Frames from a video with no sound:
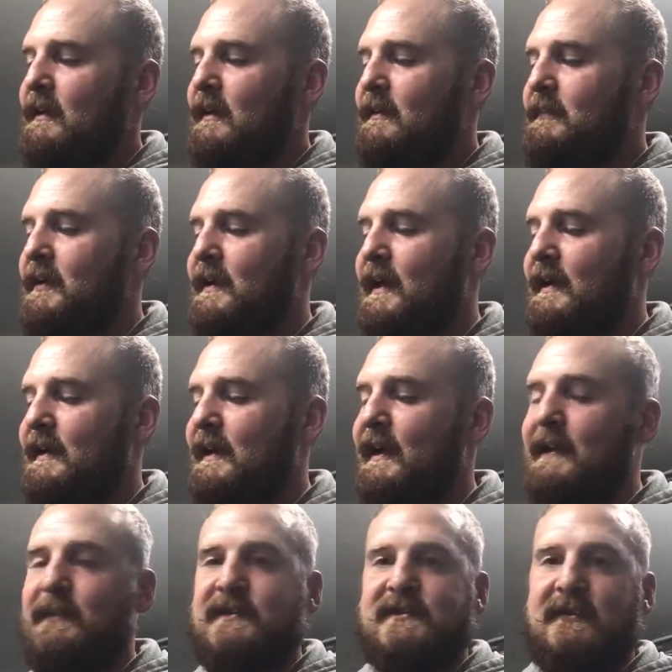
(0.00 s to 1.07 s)
but yeah, I
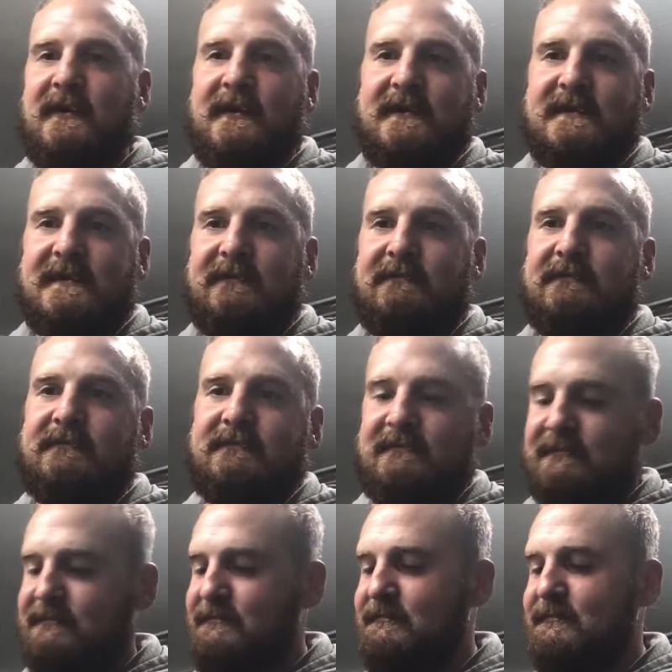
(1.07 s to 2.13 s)
am enjoying some
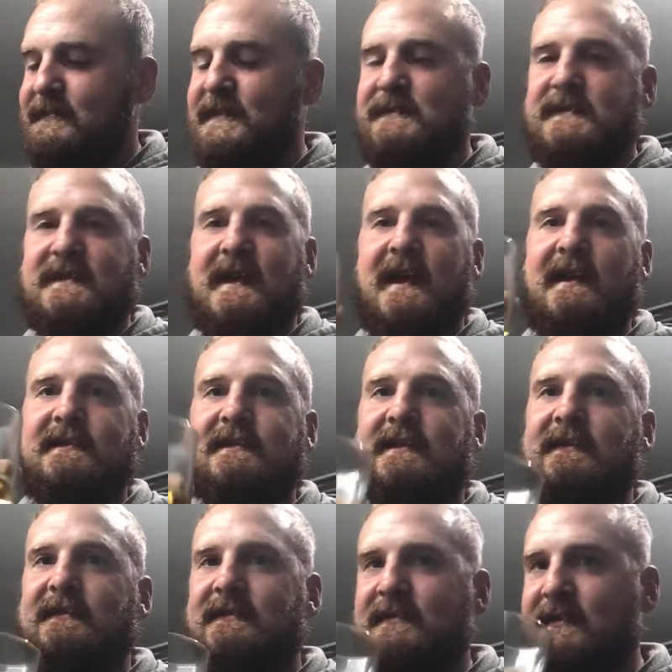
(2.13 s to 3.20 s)
scotch
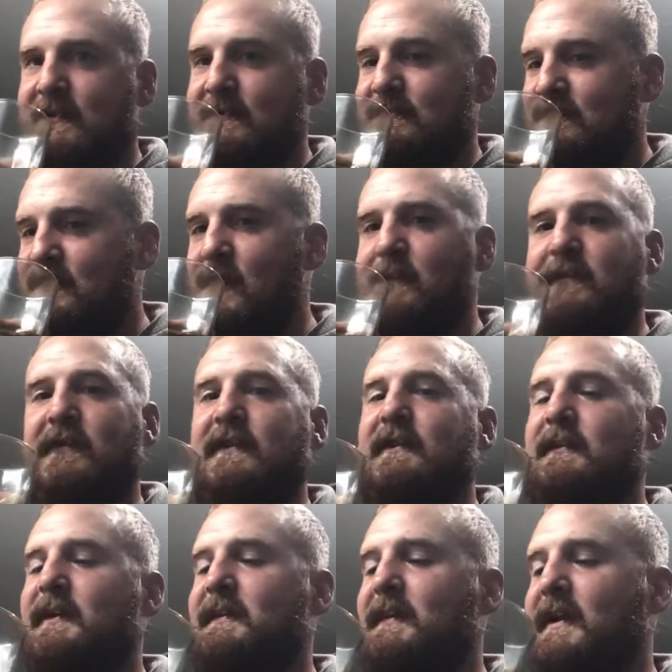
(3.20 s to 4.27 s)
here, so hopefully
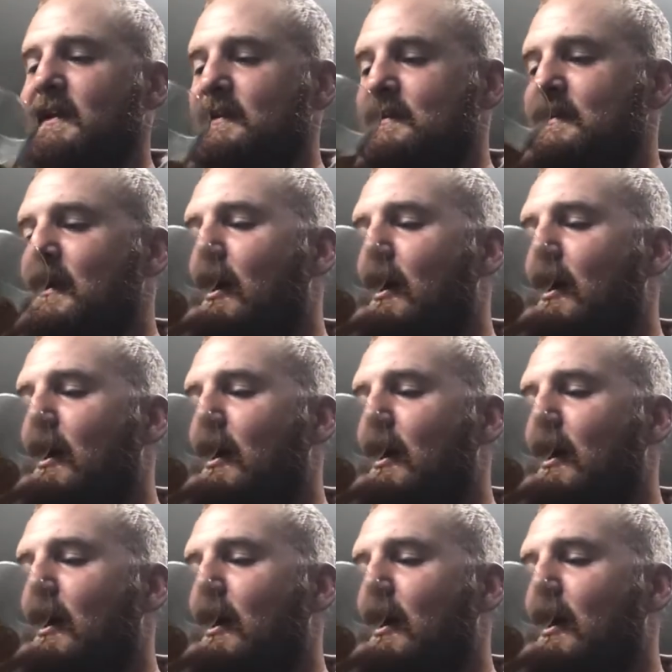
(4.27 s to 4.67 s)
nobody minds.